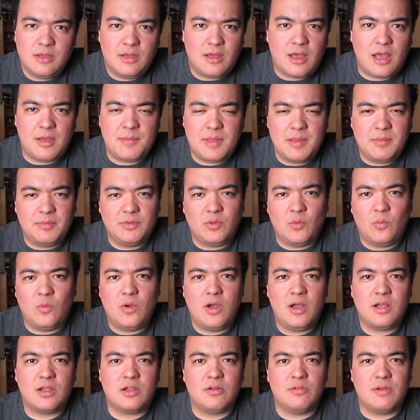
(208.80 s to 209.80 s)
I'm able to
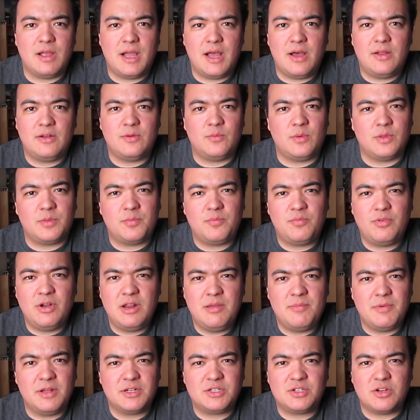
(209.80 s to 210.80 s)
walk around with
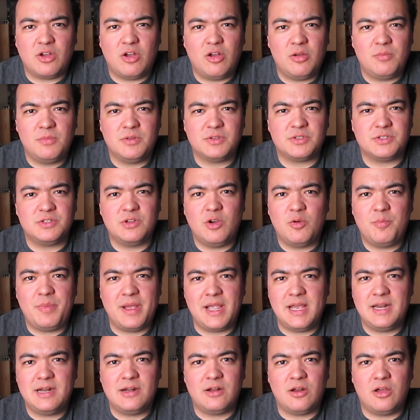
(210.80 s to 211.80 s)
pretty much almost no
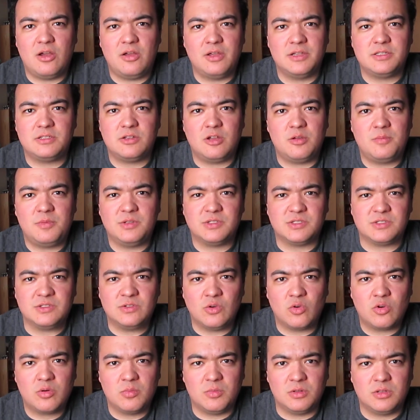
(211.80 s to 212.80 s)
pain at all. It's almost
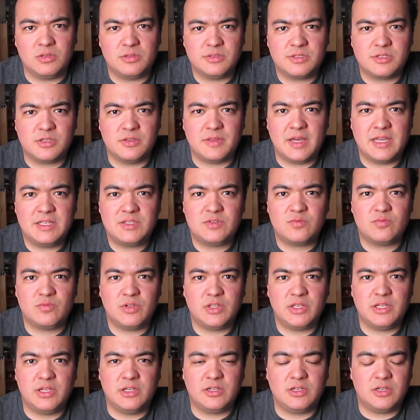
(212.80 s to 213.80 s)
normal. So that's
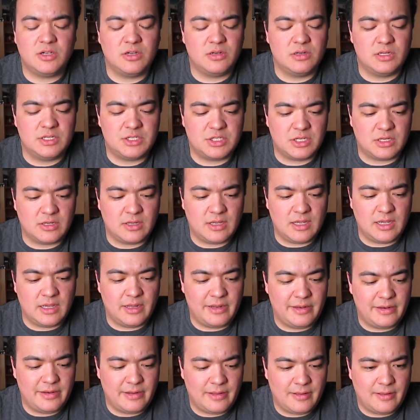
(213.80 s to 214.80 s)
really encouraging,
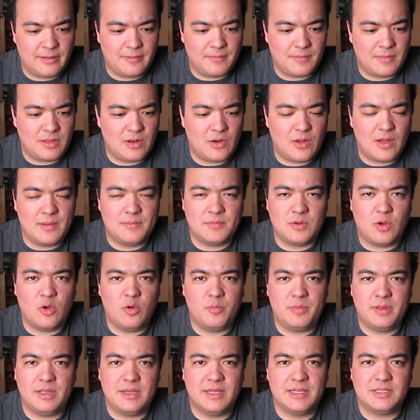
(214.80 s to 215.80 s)
and you know, I'm
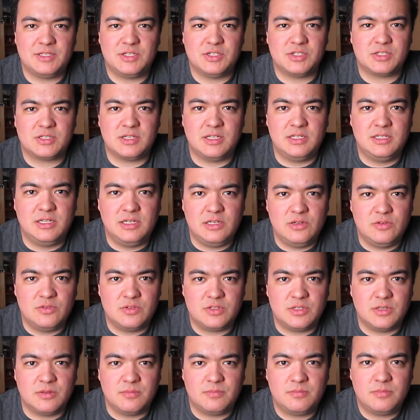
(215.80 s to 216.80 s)
hoping that just
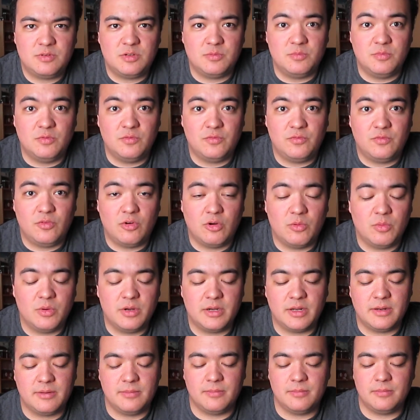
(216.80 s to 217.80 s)
continues to move
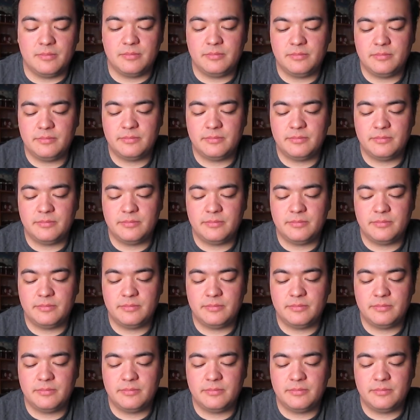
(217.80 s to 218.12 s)
forward, and